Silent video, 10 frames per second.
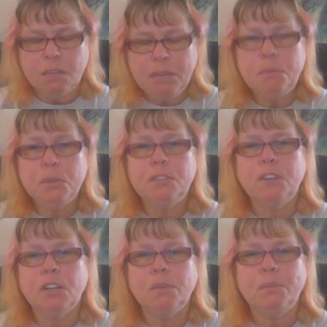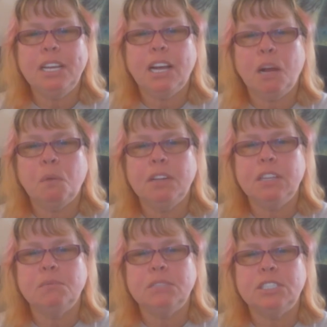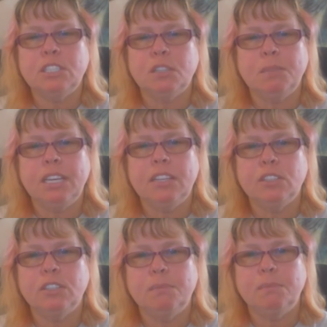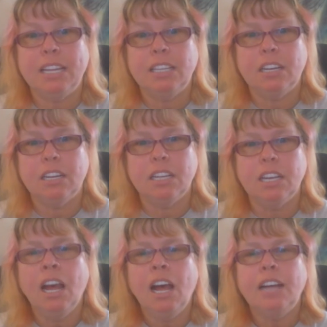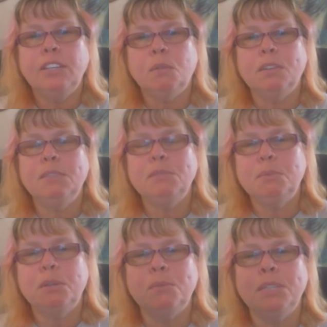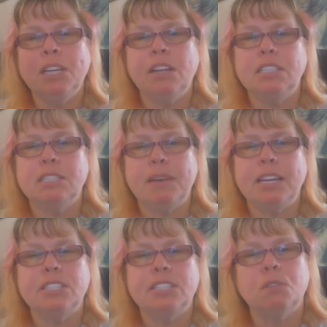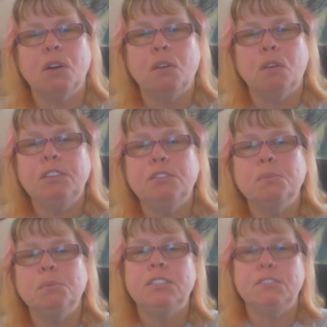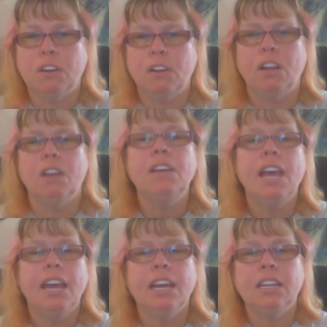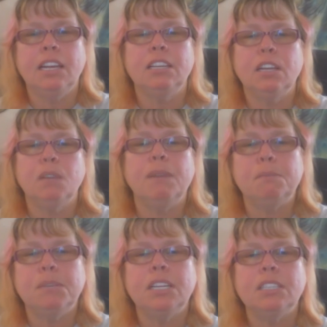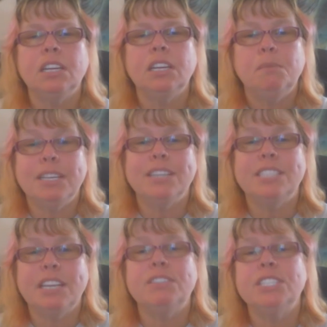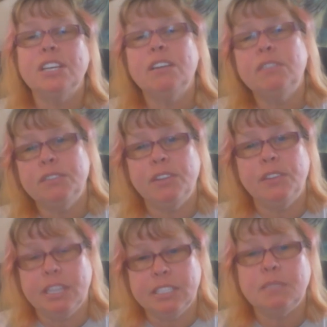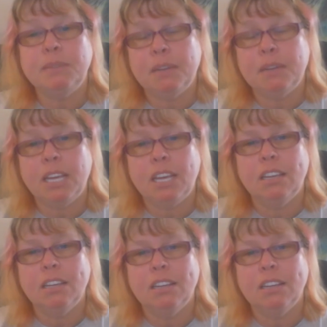People who follow me, I want them to know me, the good, bad, the ugly. I don't want them to put me on this pedestal only for me to fall off and land on my butt because they've discovered a few things about me,